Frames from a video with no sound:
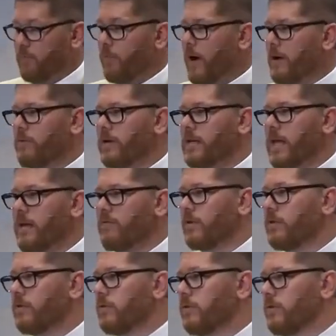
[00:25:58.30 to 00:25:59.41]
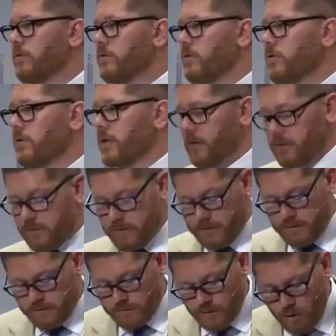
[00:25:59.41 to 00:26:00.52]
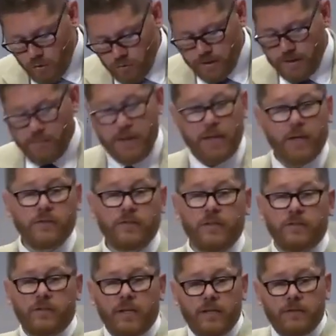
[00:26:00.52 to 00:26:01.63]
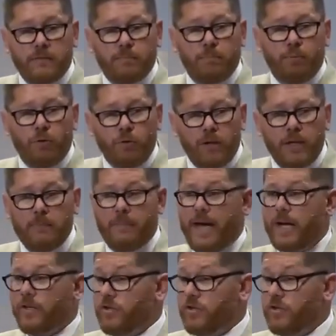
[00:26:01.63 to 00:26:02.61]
why would David do this. It's only because he's, he's pulling back,